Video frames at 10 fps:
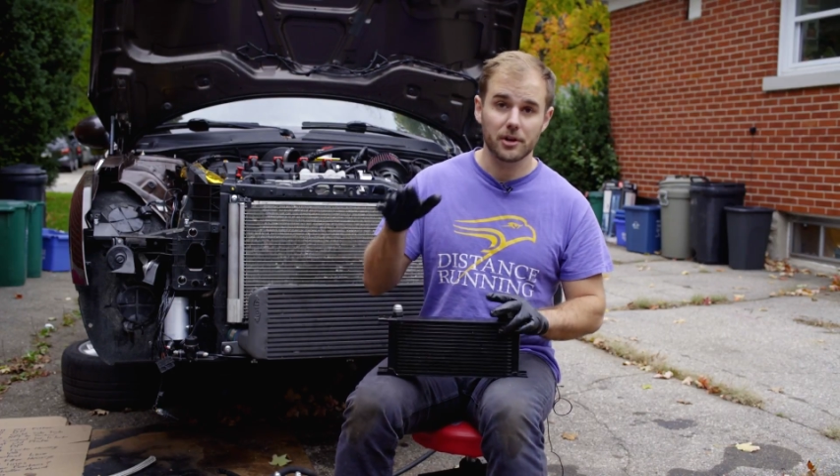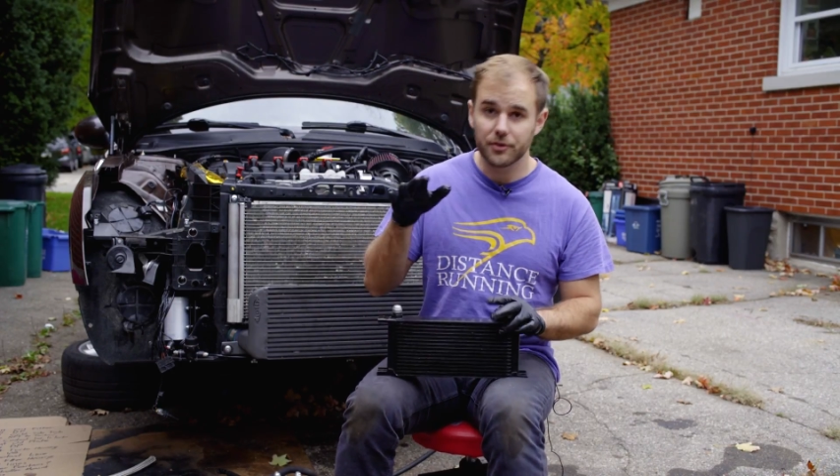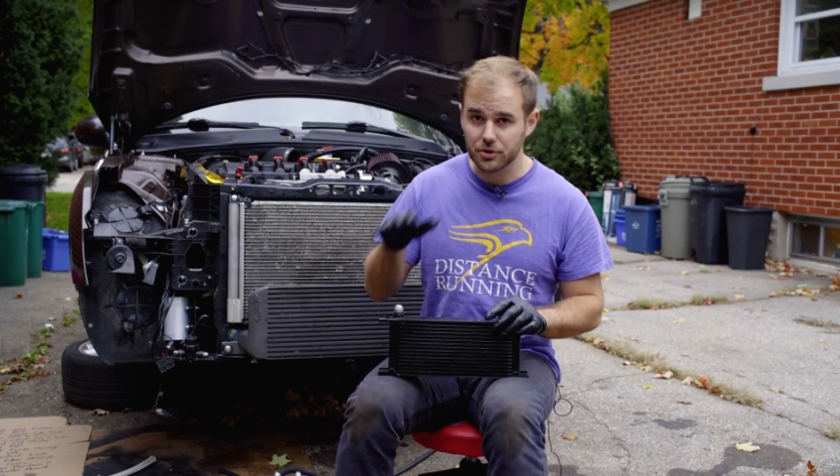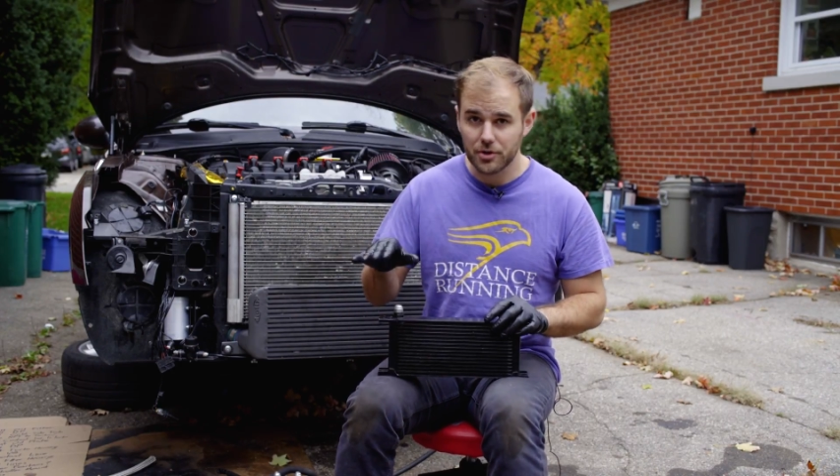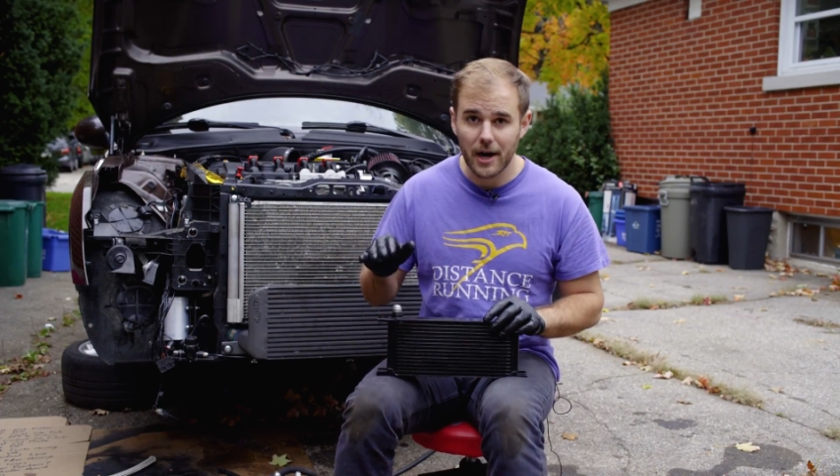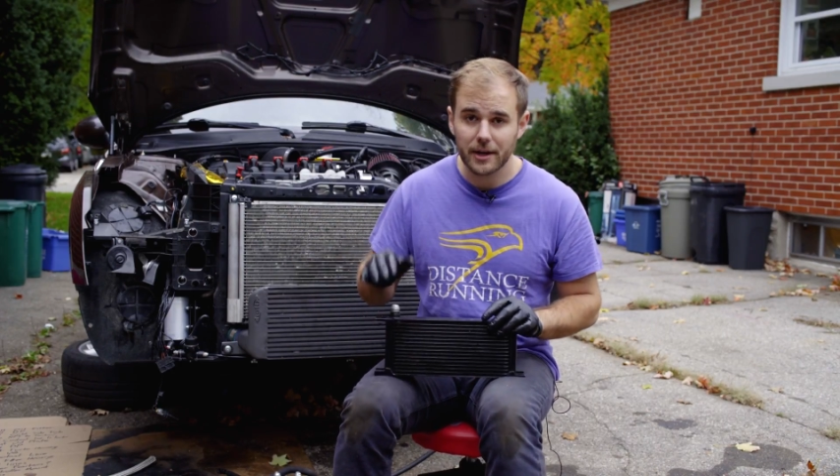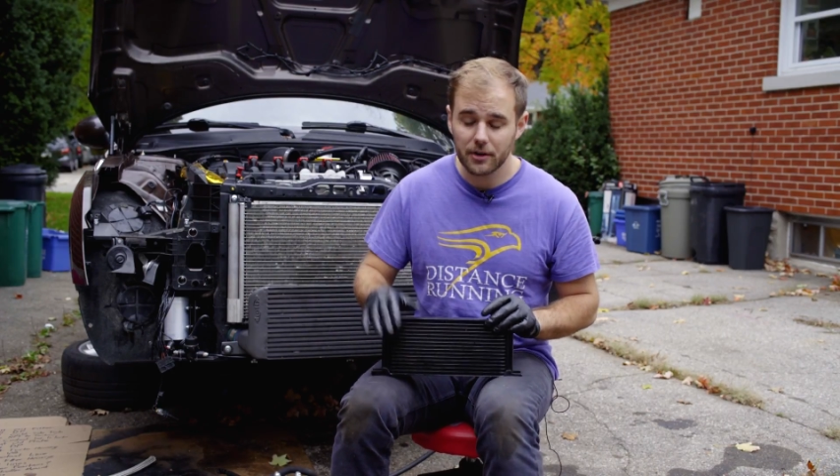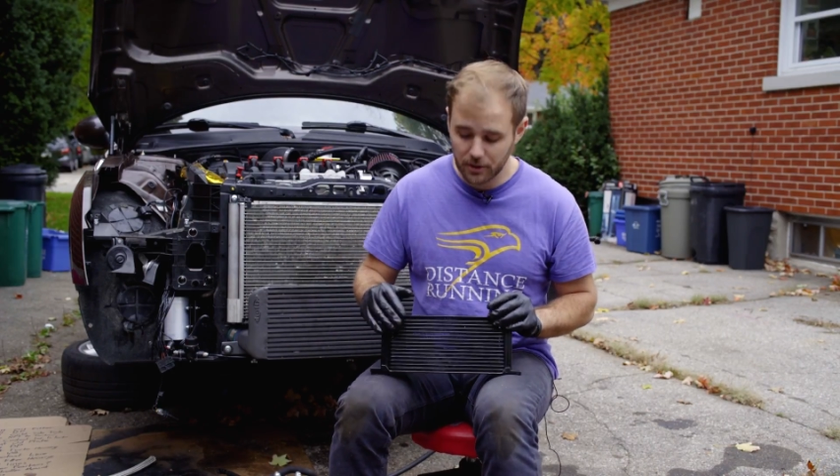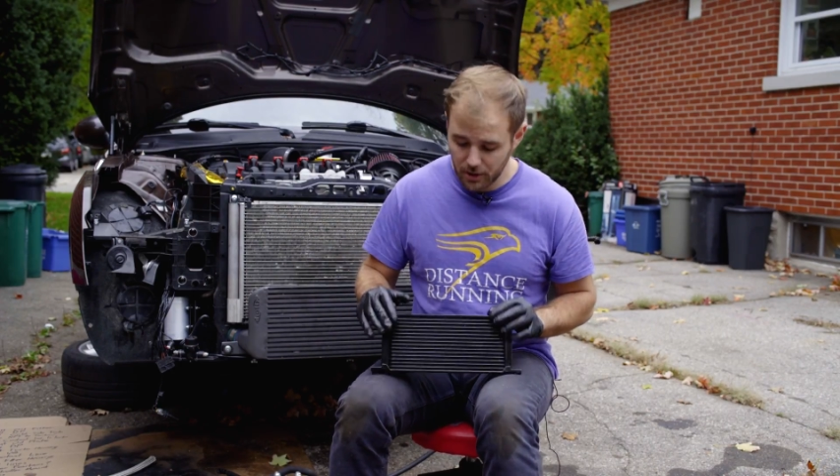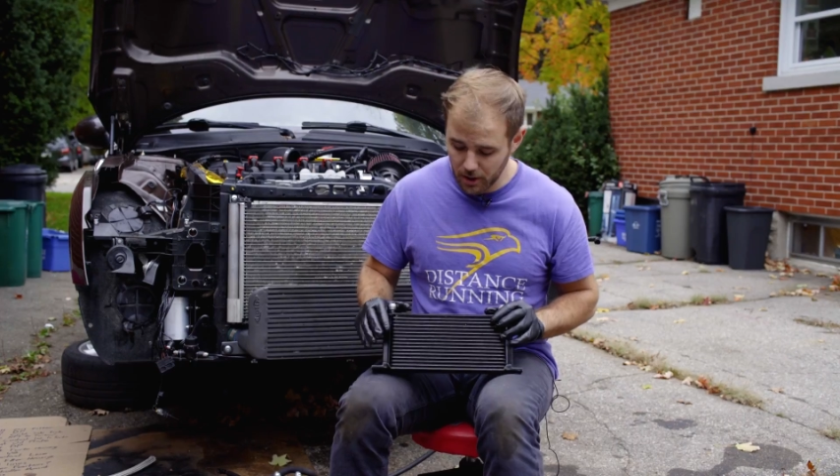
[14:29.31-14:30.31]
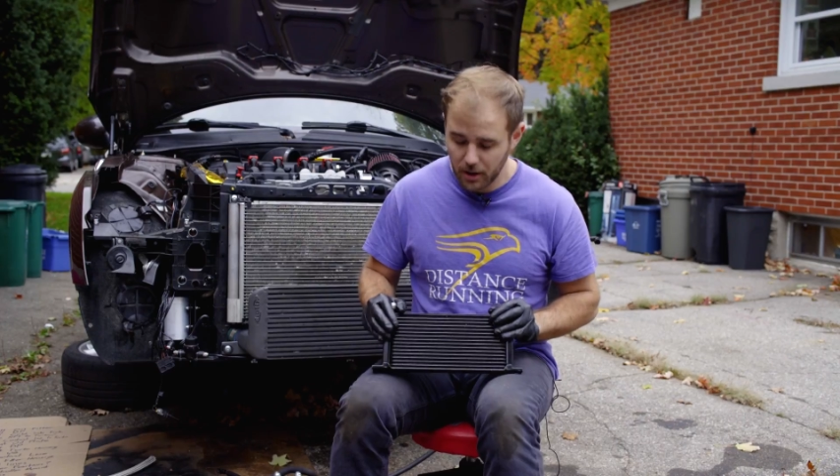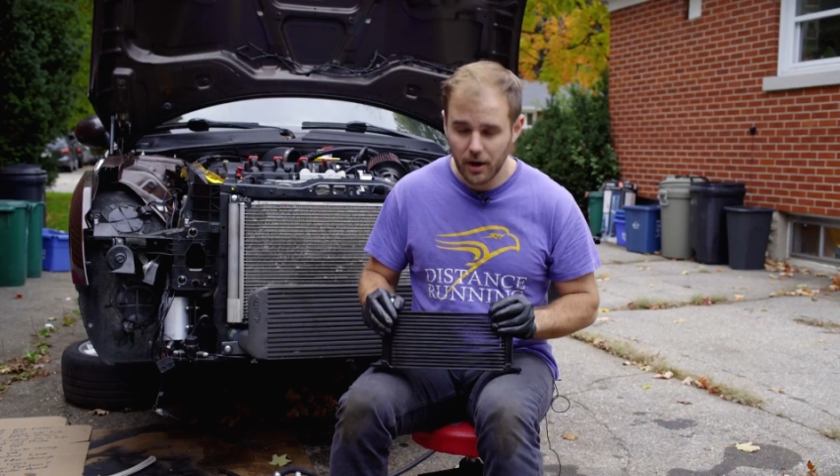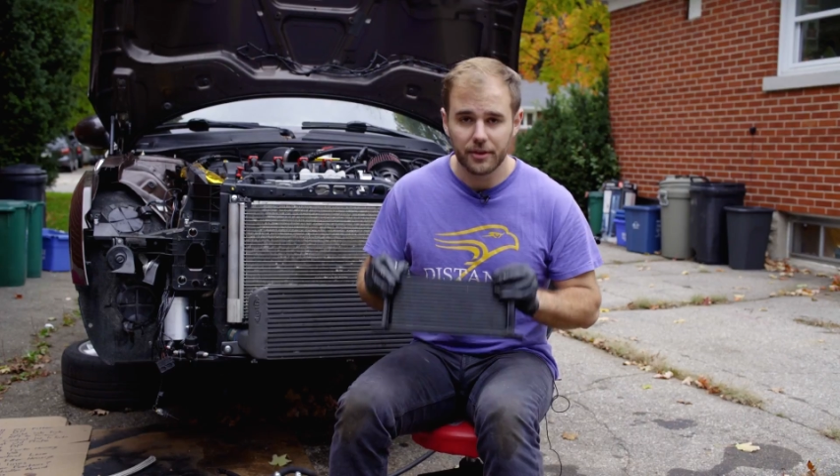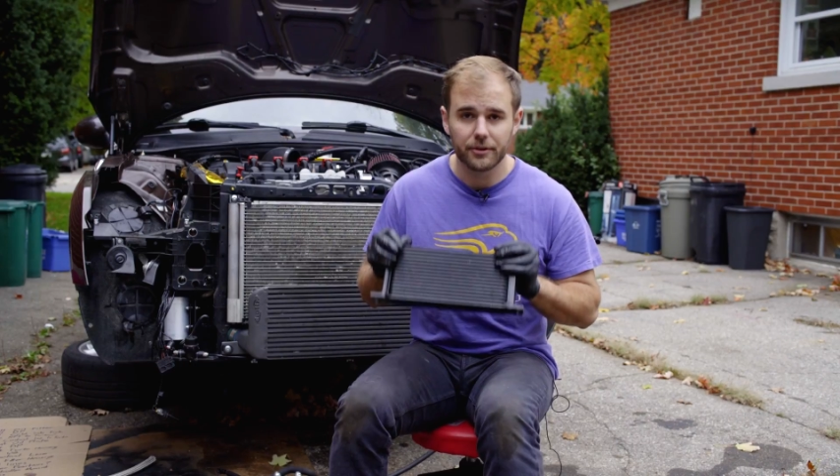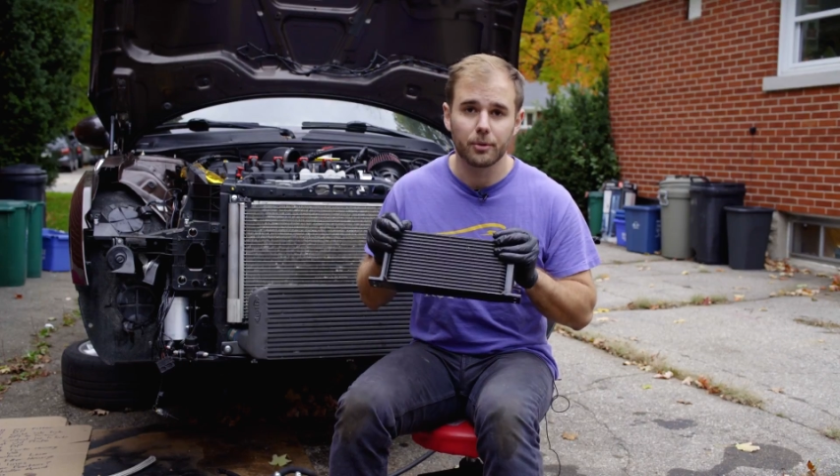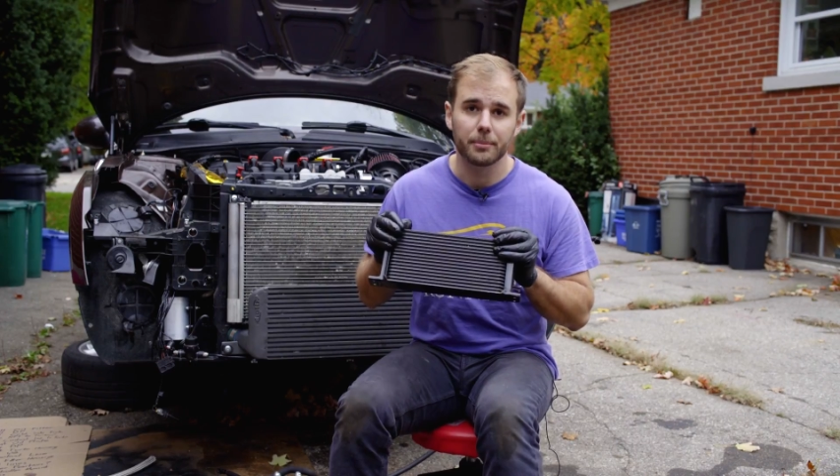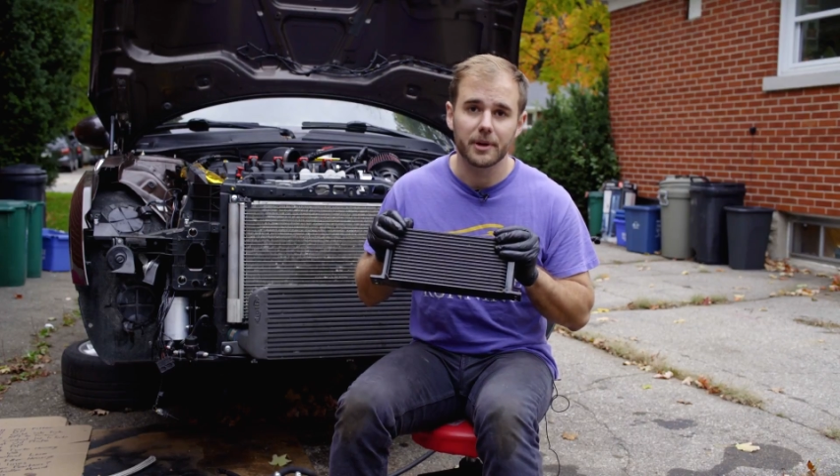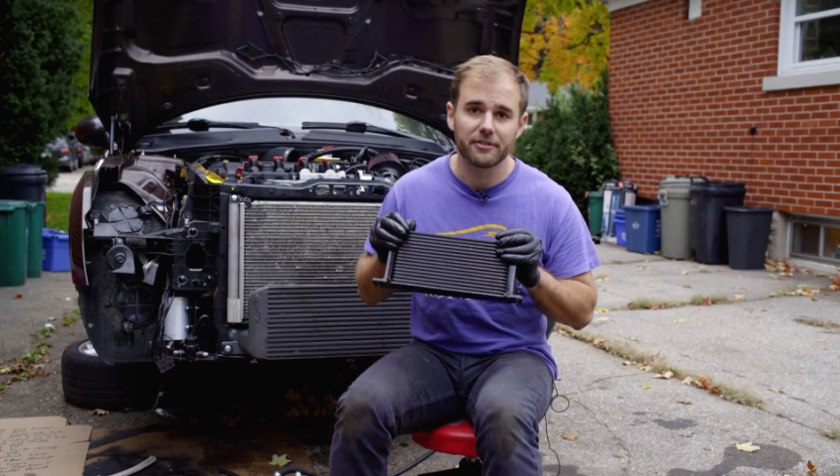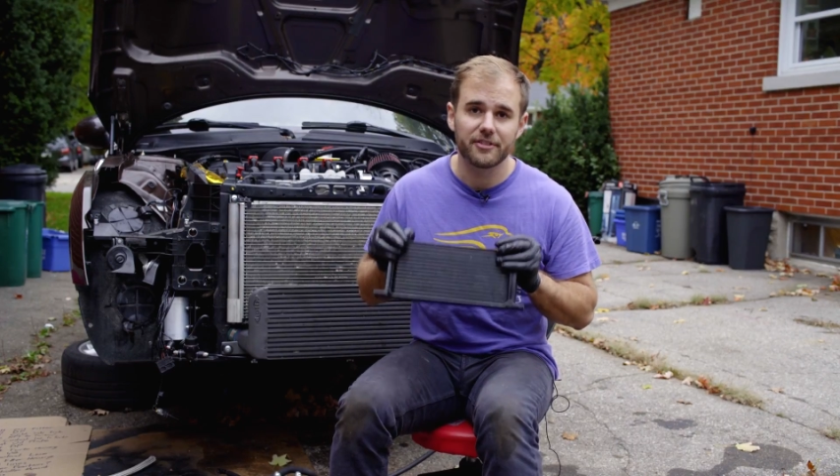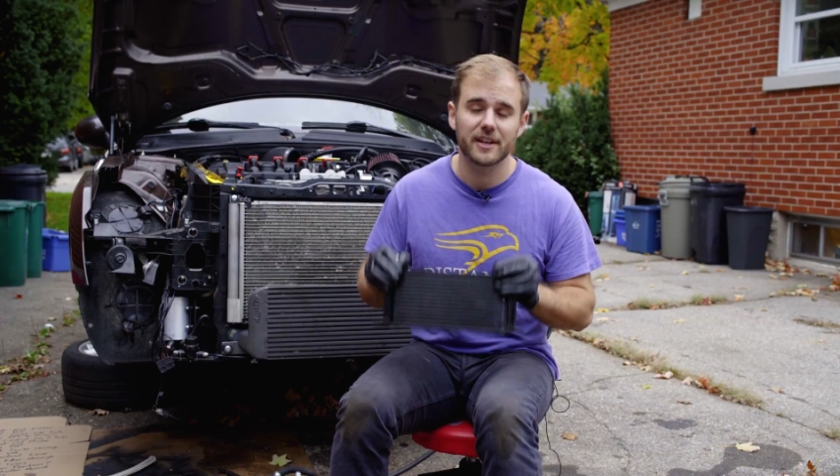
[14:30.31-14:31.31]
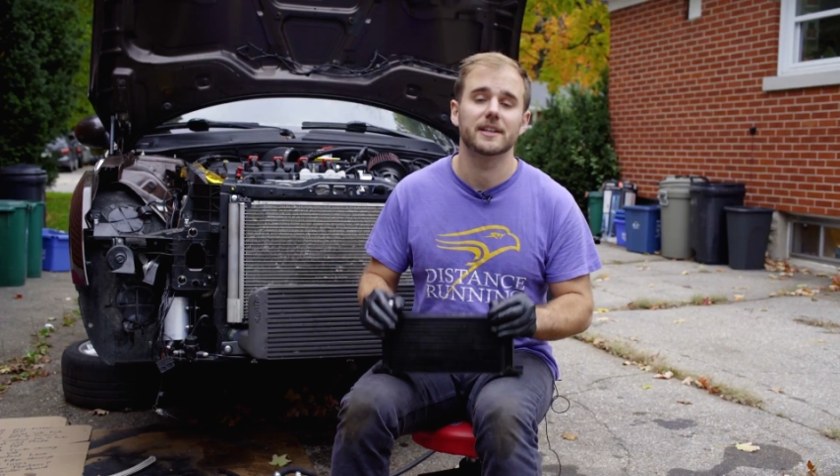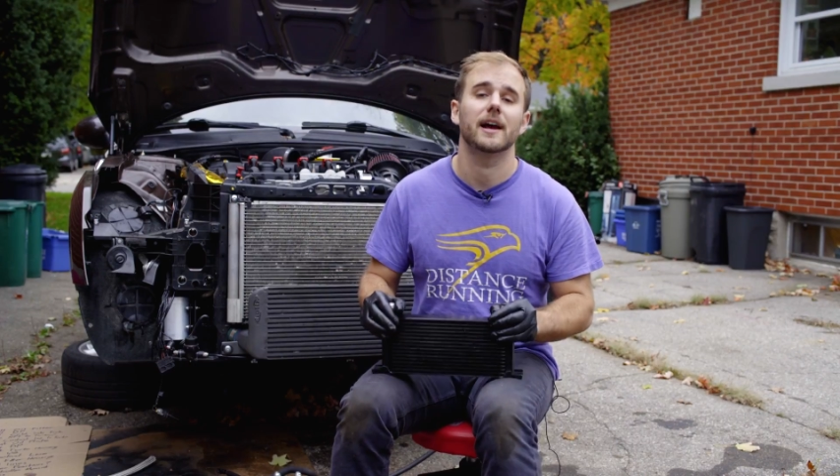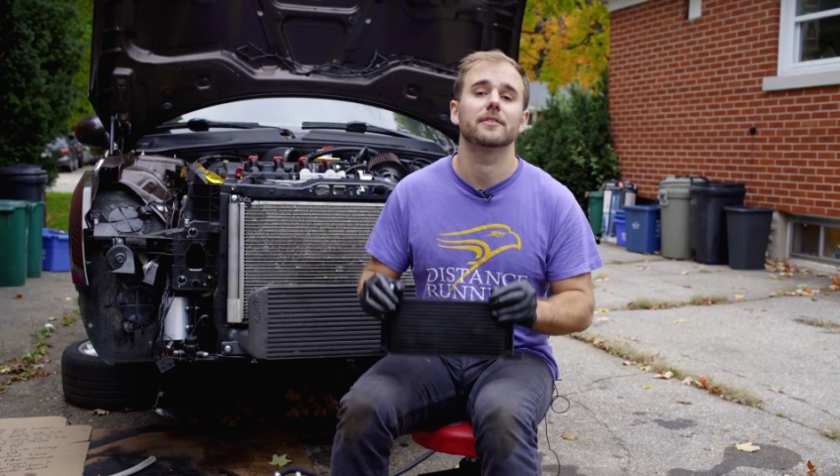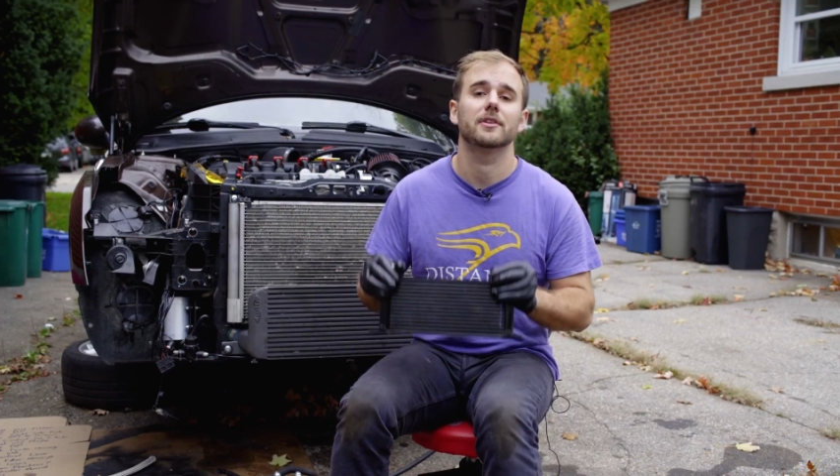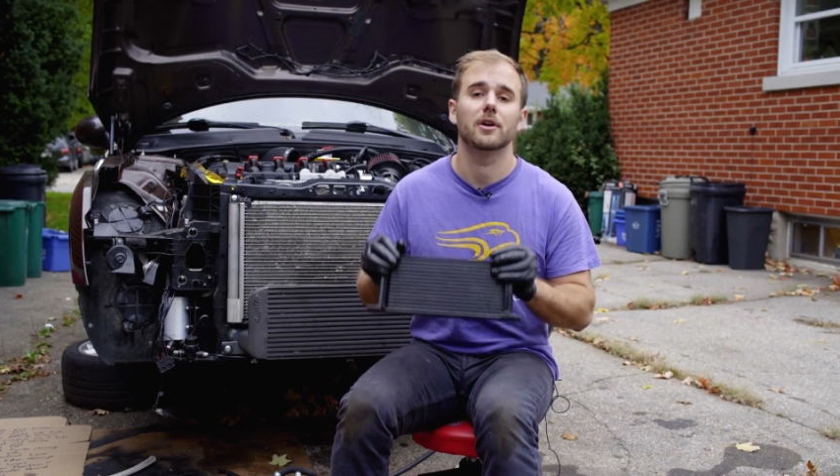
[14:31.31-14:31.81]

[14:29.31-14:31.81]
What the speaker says: If you're tracking your car, this will be a fantastic